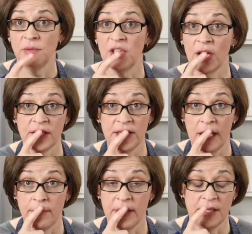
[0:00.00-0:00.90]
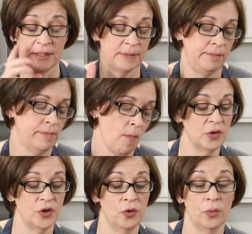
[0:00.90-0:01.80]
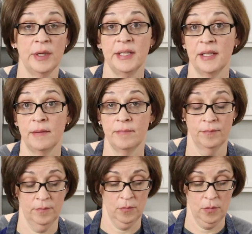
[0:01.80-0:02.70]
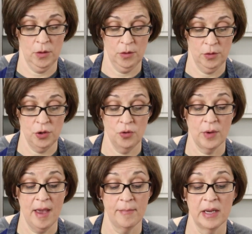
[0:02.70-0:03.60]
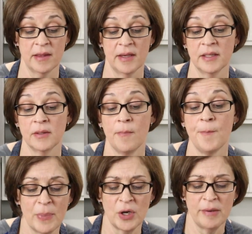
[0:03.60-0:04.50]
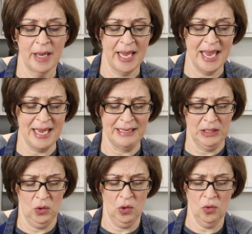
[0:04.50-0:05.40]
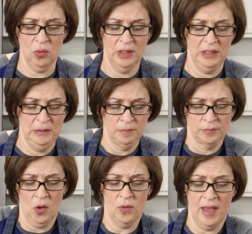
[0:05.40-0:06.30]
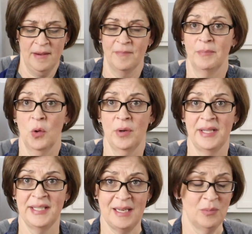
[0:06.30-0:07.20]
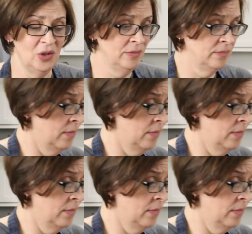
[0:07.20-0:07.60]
done in 10 minutes. There's no reason you can't make this. I'm burning my hand. Oh, okay, I'm going to the table.